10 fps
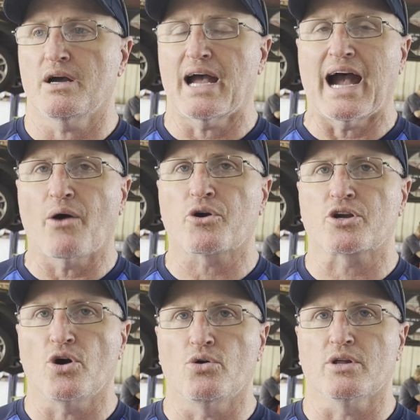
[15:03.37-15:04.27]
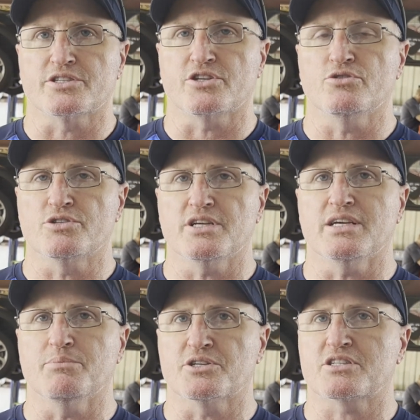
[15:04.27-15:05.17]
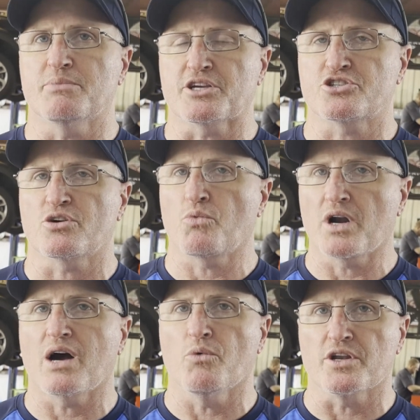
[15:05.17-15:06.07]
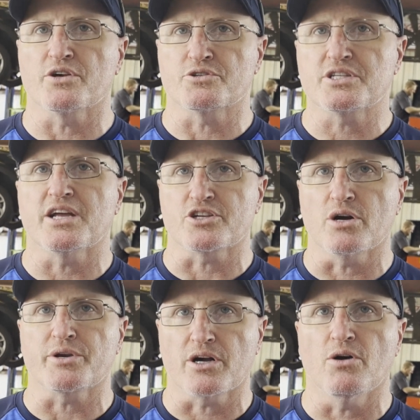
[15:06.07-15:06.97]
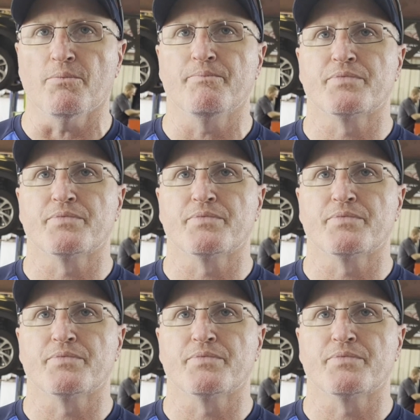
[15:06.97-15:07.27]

Our goal as a new team is to make sure we're not one of those 10 going home.